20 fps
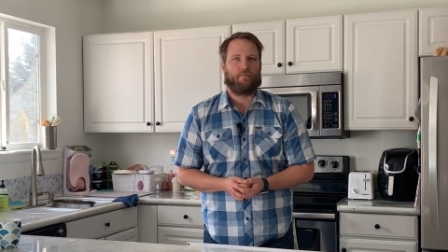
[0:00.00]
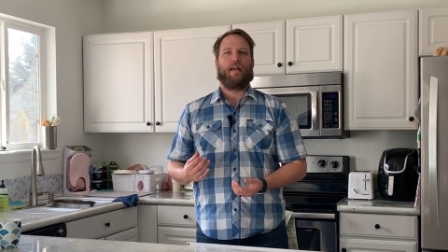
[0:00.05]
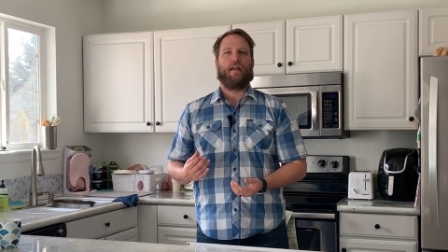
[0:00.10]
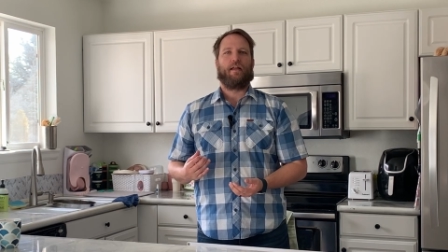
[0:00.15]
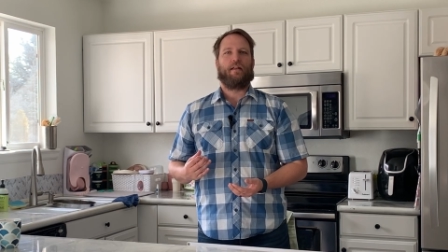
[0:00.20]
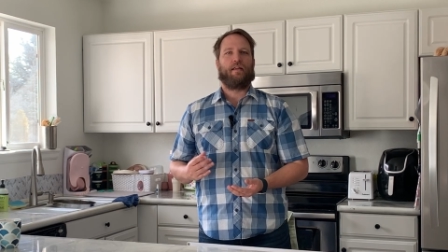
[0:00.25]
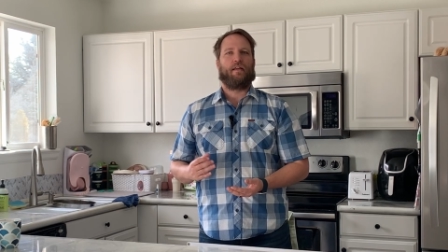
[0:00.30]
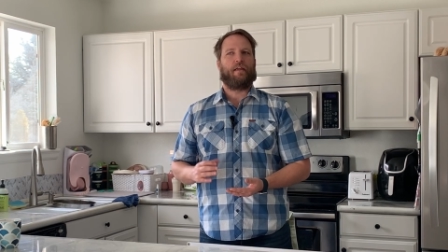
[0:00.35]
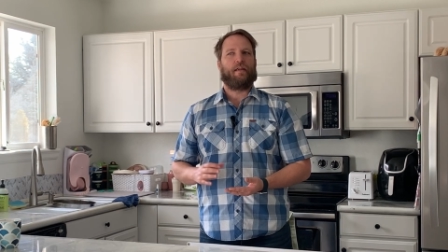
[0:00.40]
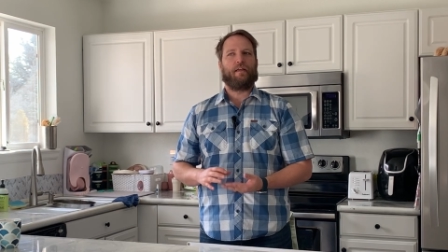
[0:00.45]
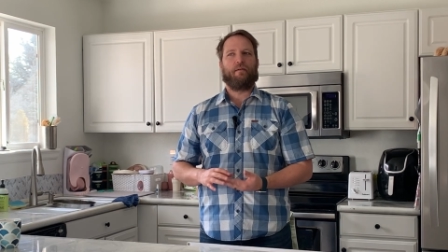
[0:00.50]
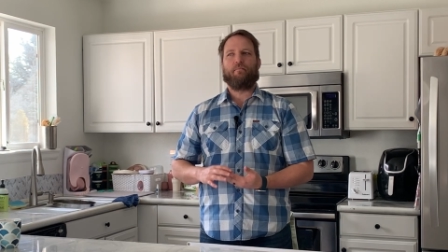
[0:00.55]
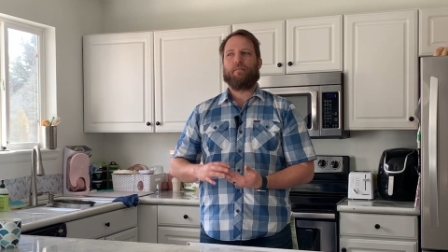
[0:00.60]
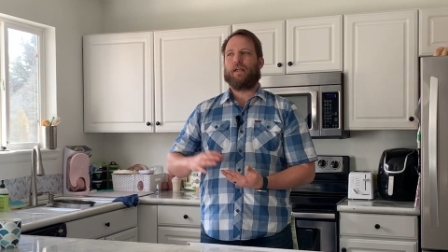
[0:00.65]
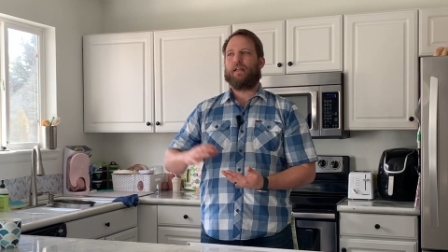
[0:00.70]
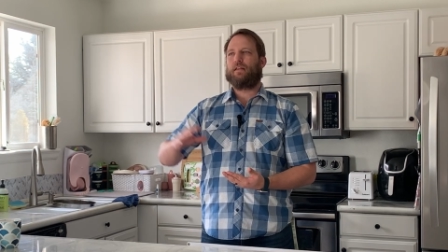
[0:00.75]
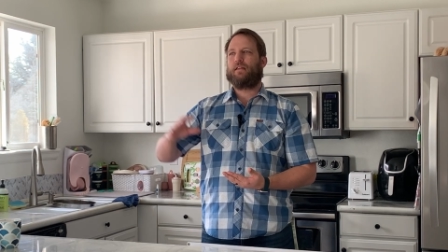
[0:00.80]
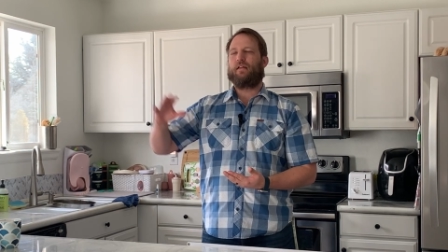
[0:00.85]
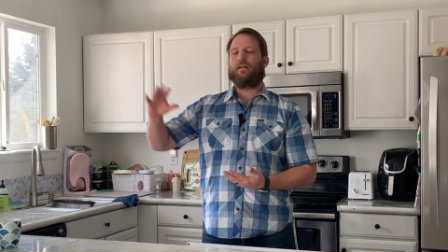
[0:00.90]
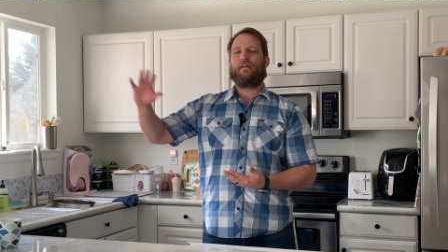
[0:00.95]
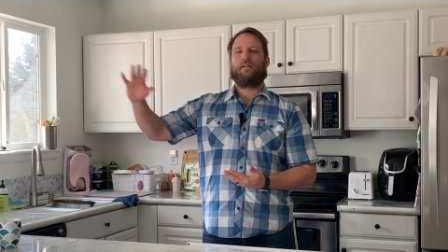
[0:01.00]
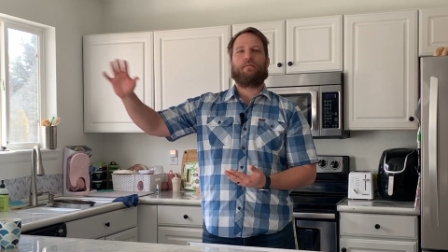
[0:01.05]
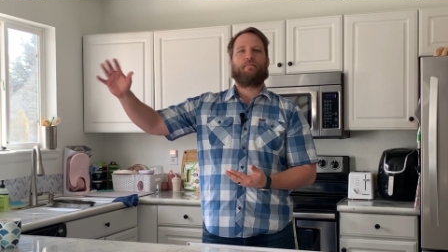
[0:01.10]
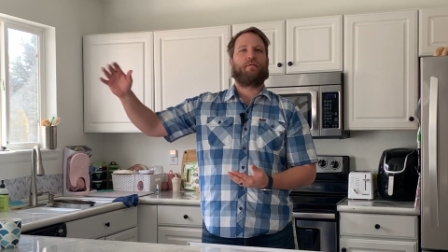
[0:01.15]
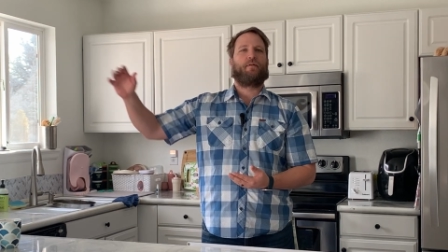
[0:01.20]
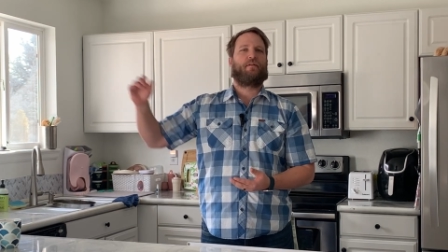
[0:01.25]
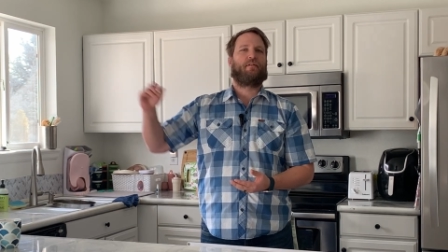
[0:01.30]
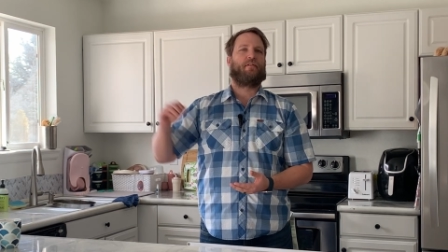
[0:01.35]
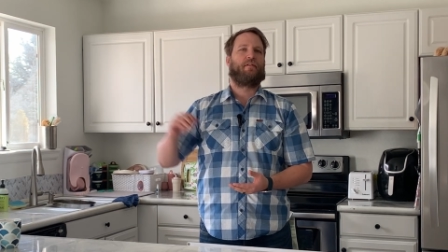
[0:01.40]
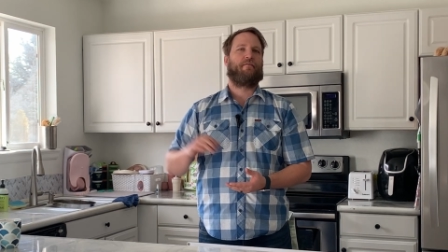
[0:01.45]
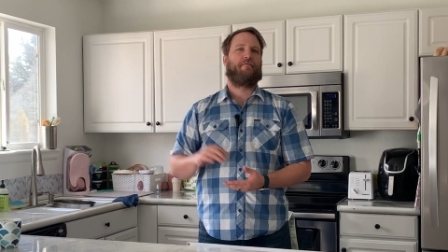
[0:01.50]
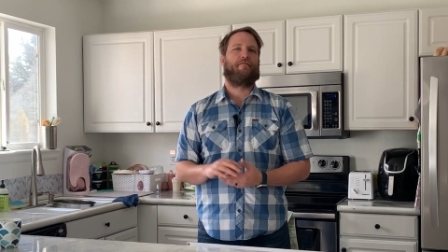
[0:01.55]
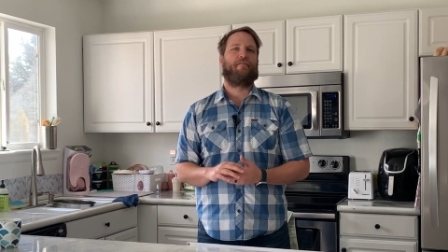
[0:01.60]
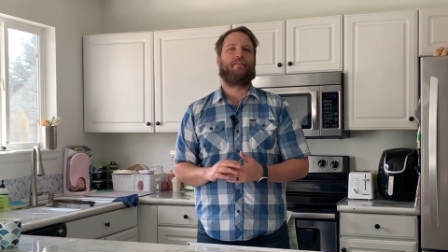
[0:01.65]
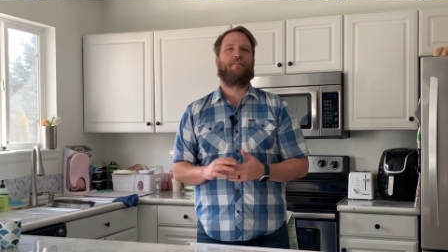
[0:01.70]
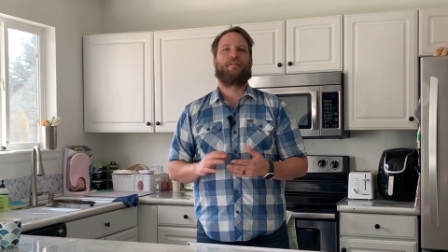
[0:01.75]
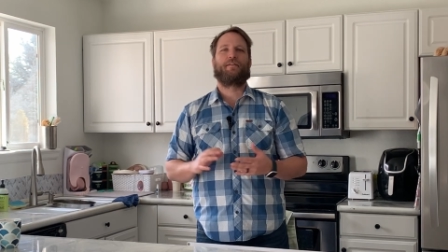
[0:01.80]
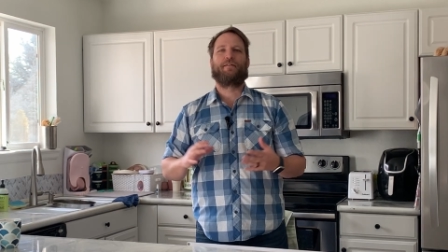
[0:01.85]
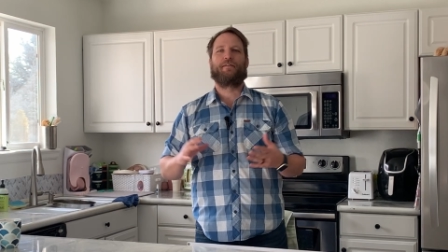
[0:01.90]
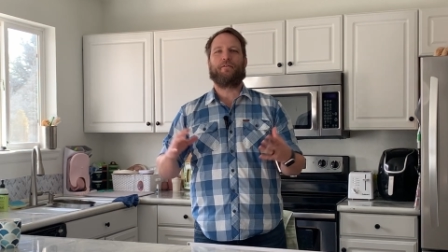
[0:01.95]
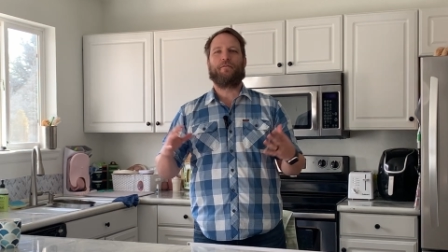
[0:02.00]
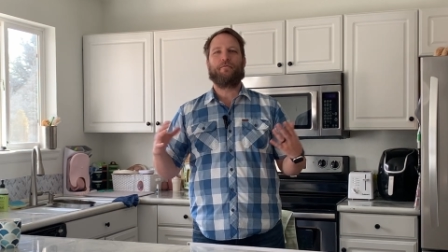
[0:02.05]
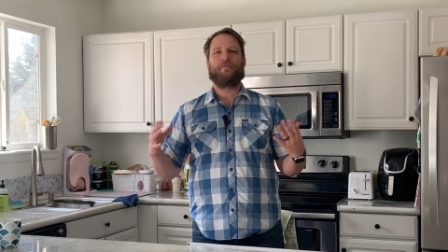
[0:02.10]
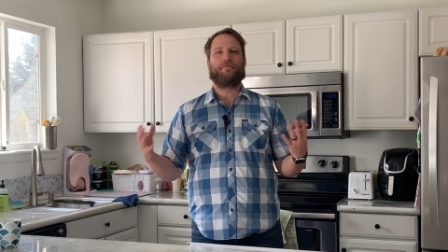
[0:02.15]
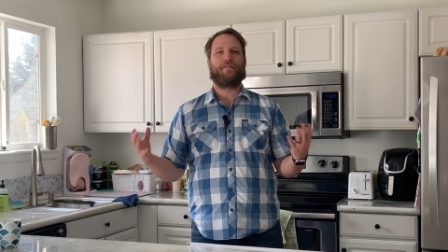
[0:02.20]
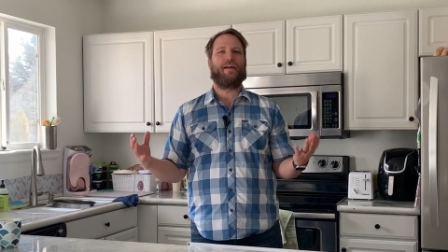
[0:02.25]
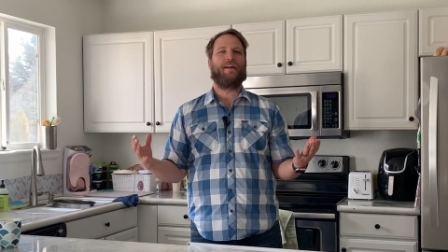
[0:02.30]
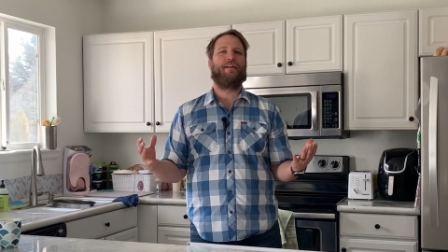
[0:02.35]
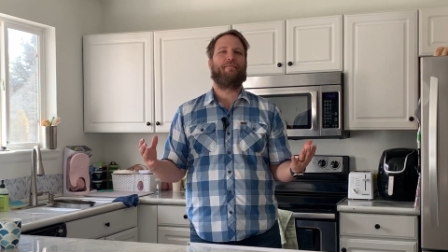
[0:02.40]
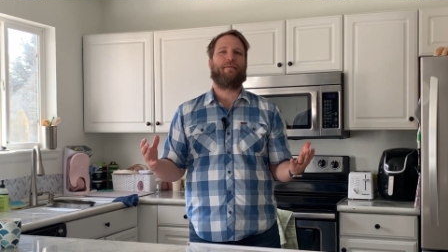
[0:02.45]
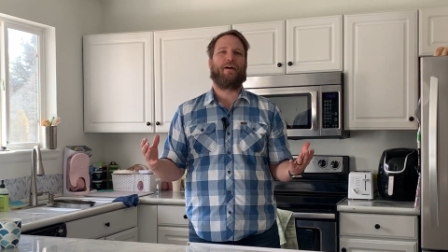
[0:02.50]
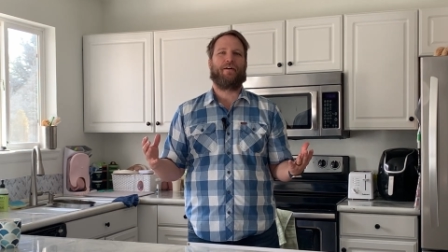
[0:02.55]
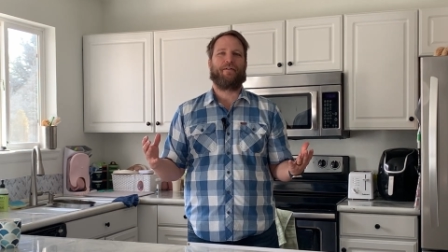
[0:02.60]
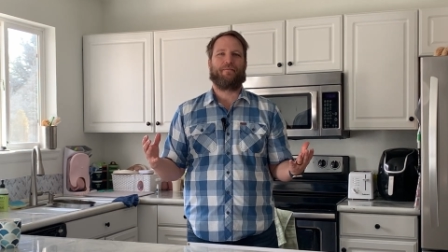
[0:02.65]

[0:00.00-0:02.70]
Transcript: And he made the other person feel so great about